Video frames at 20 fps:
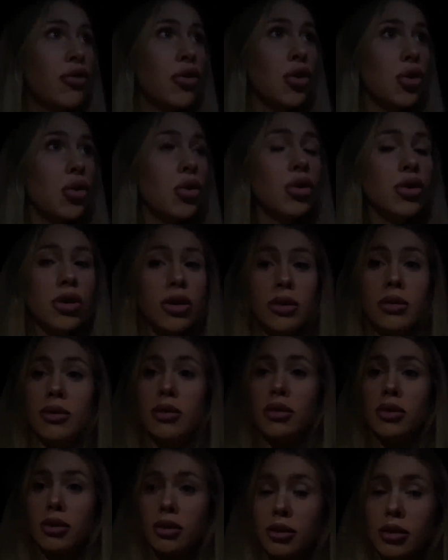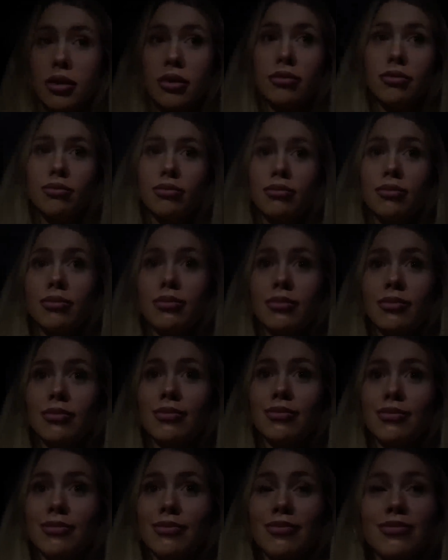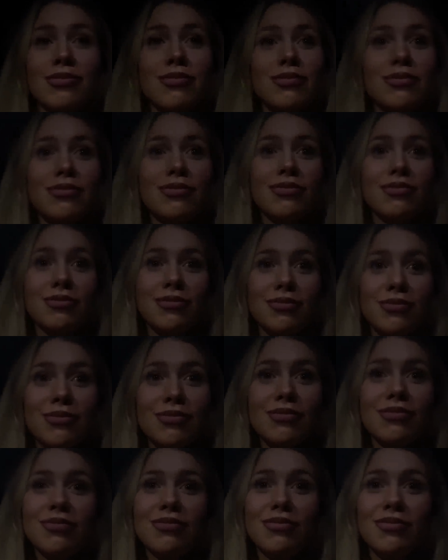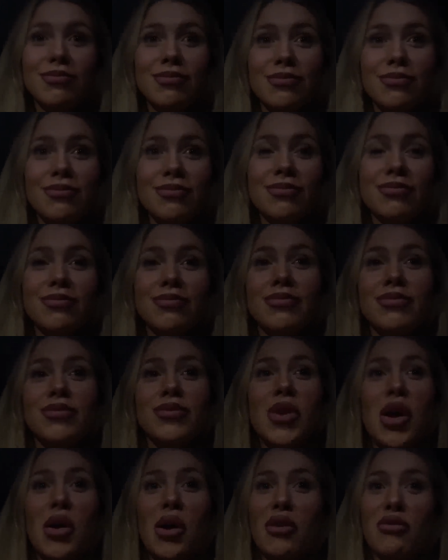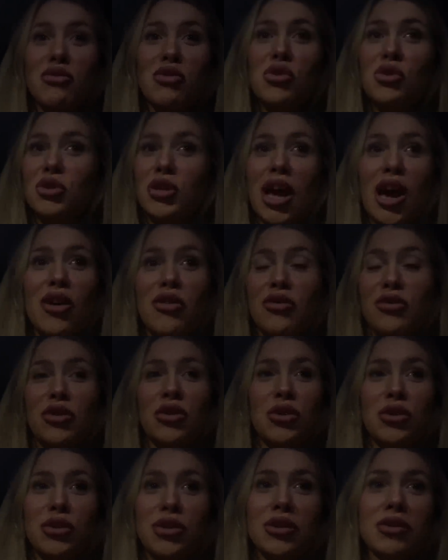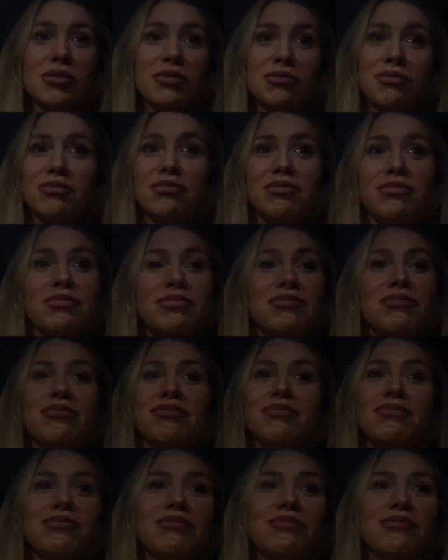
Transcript: food. Uh, well, there is food involved. No, I've ruled out food. No, there is food